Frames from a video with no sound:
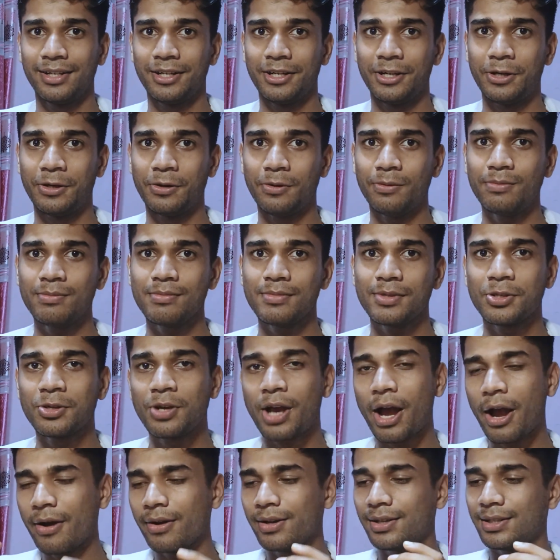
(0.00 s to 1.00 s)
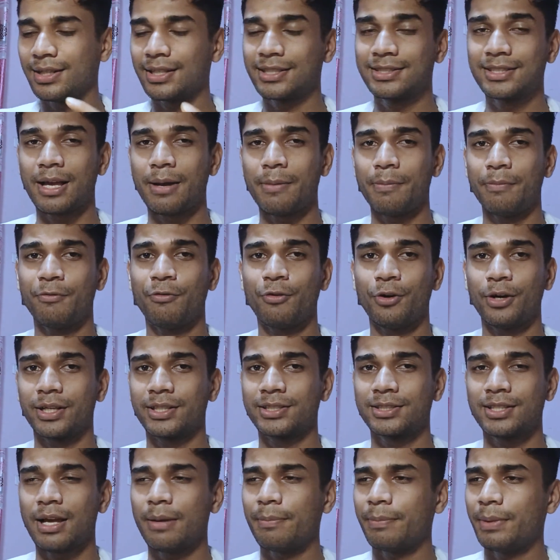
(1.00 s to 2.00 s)
You have for
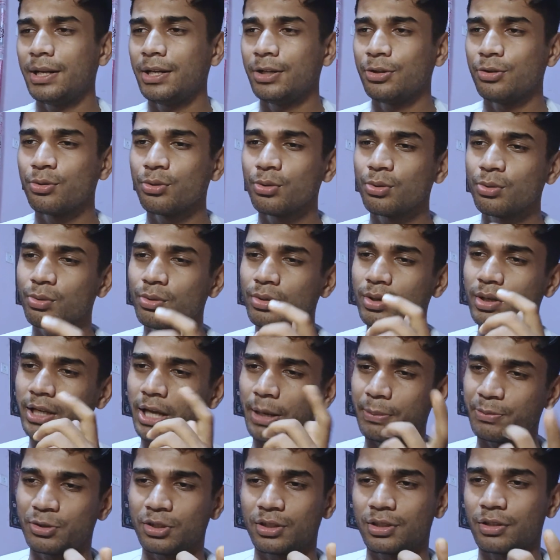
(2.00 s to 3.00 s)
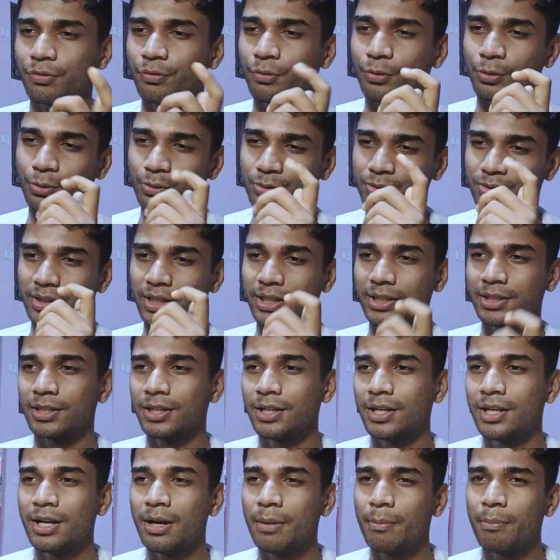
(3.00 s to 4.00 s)
example, you capture the photos, right?
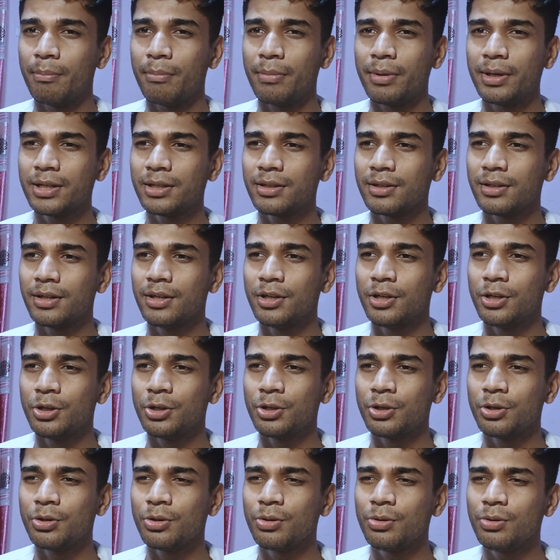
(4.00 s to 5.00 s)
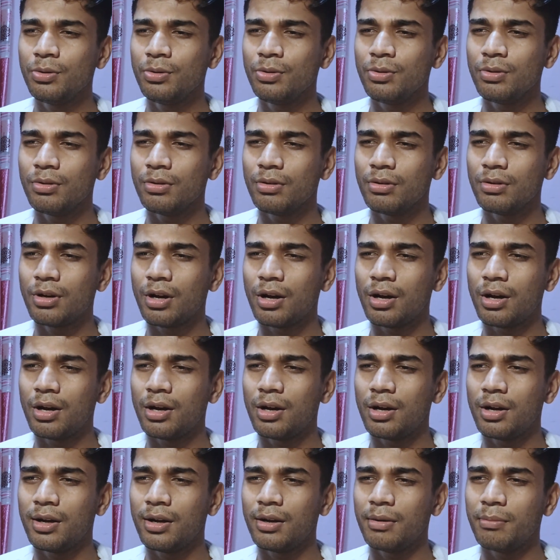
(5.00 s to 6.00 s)
But you
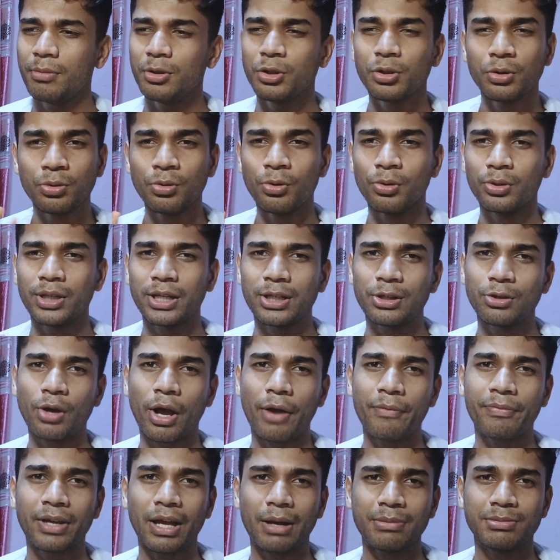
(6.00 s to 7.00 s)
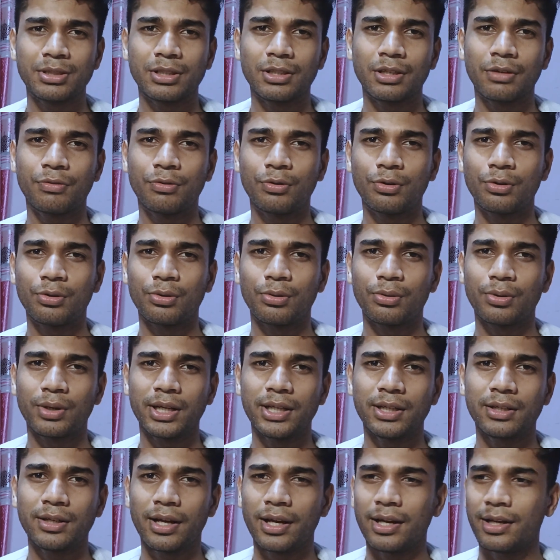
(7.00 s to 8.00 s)
know that you have captured the photo,
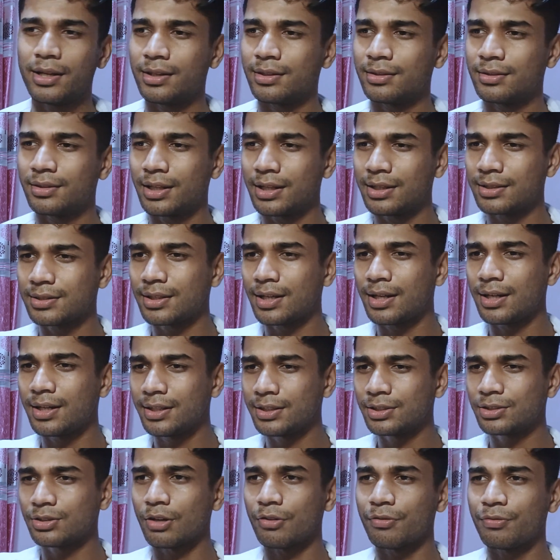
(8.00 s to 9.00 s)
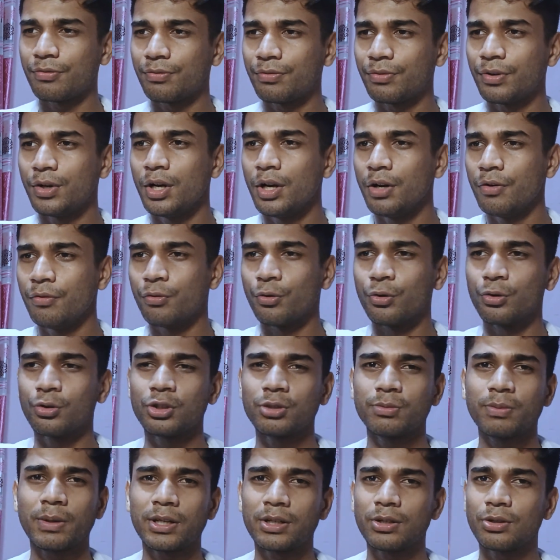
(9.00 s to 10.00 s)
right? And there's a list of
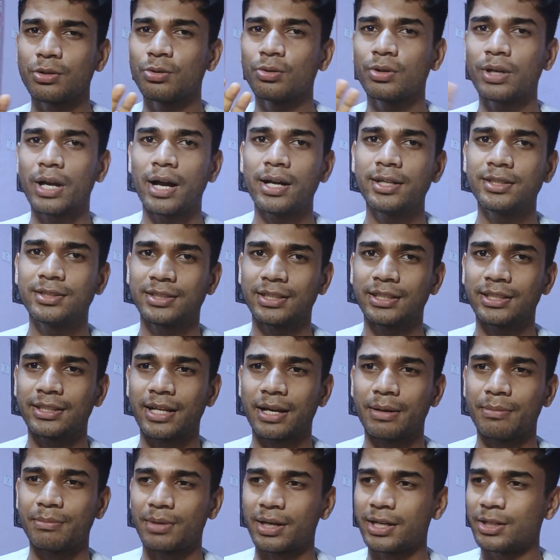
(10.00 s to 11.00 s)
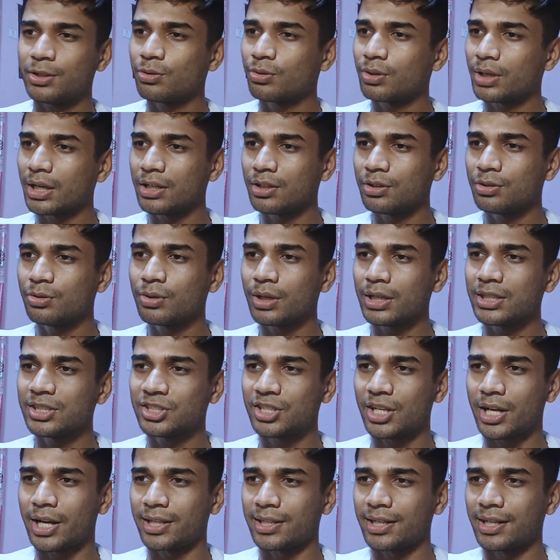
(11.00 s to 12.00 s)
photos, but you can't see them, right? You can
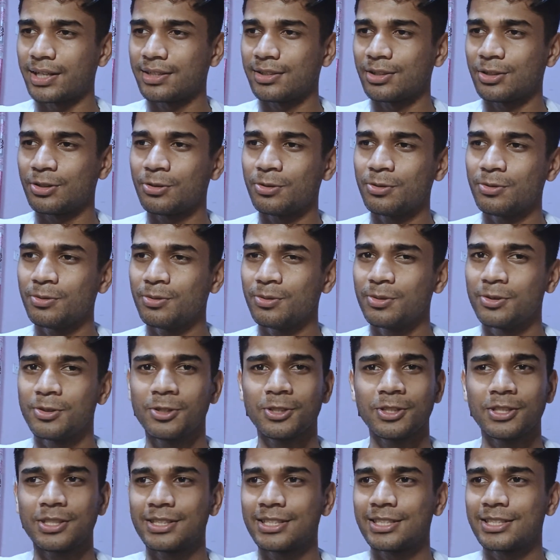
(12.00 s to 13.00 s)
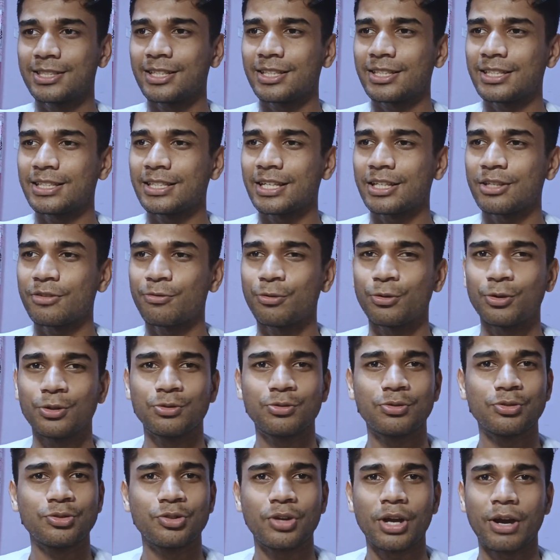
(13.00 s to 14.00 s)
check that, these are the
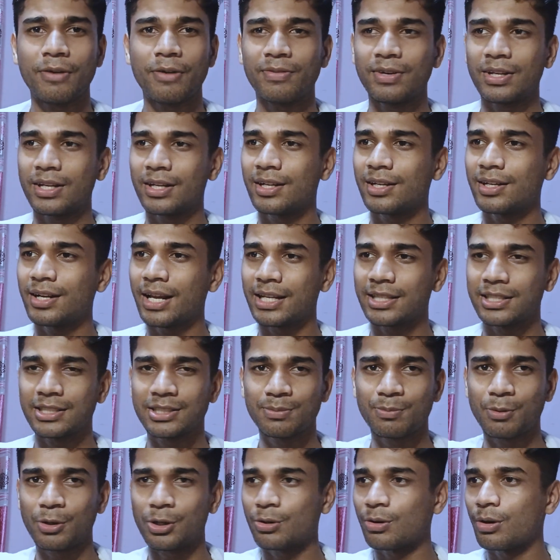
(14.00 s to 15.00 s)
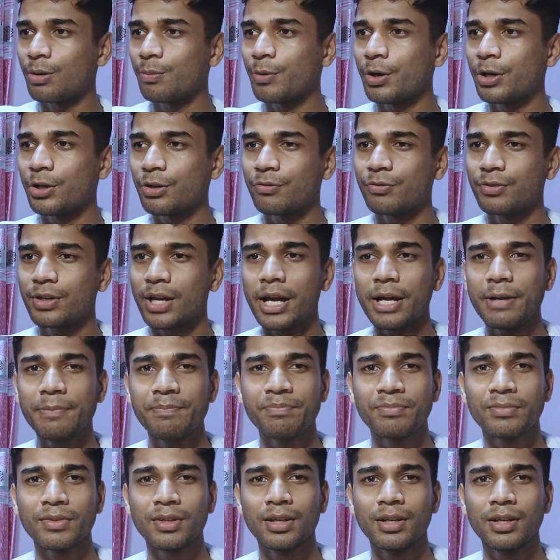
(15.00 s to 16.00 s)
photos which you have taken at this particular point of
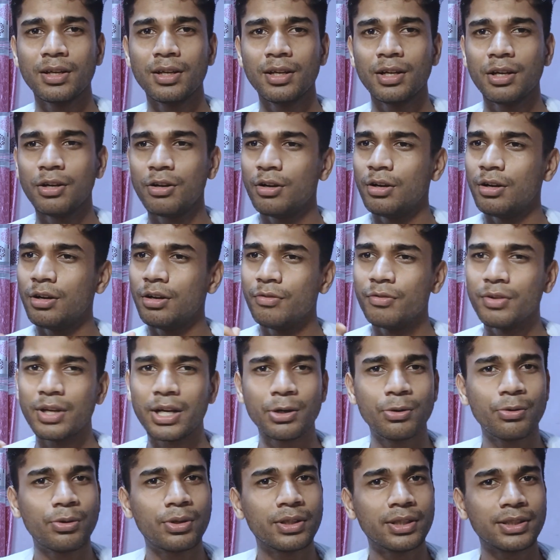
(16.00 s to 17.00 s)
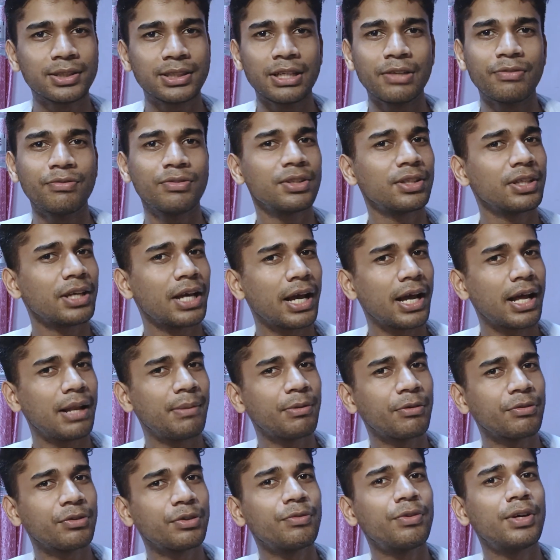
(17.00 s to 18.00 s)
time. We are doing the same with the help
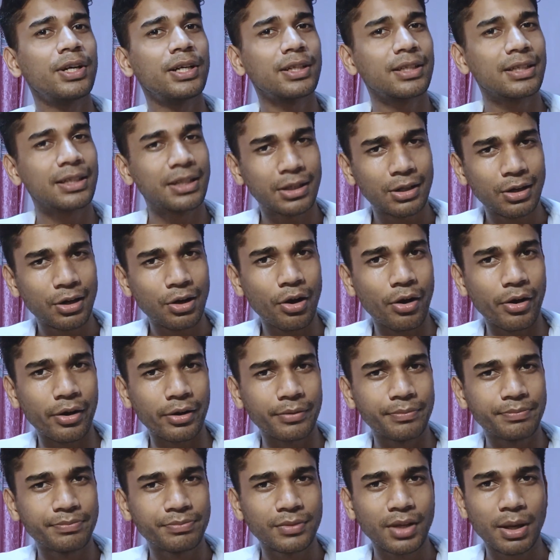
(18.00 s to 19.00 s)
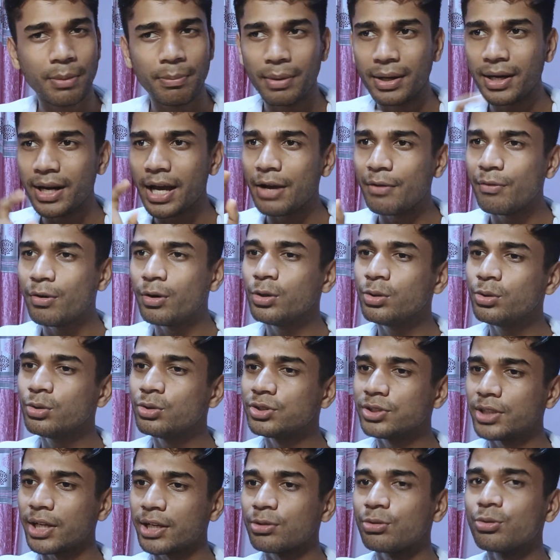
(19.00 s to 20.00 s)
of the git log, but I want to
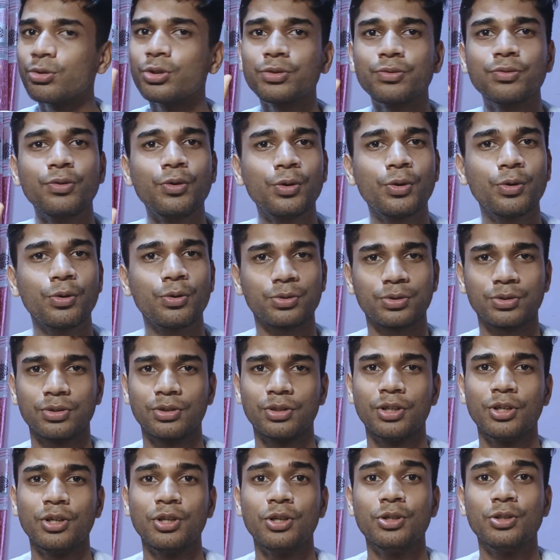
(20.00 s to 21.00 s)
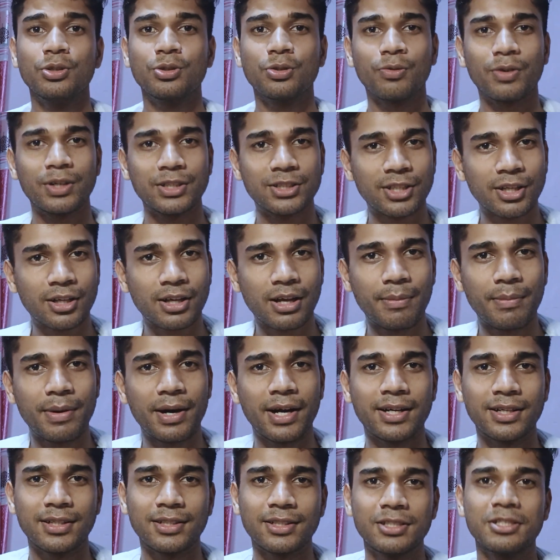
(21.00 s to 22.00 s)
check those photos. So what's the
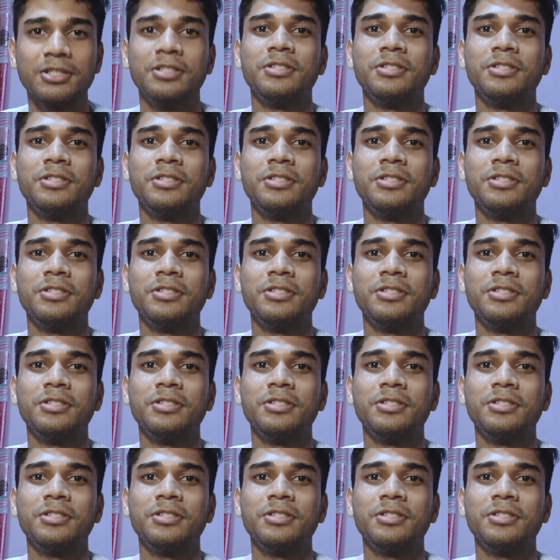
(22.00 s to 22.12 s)
command?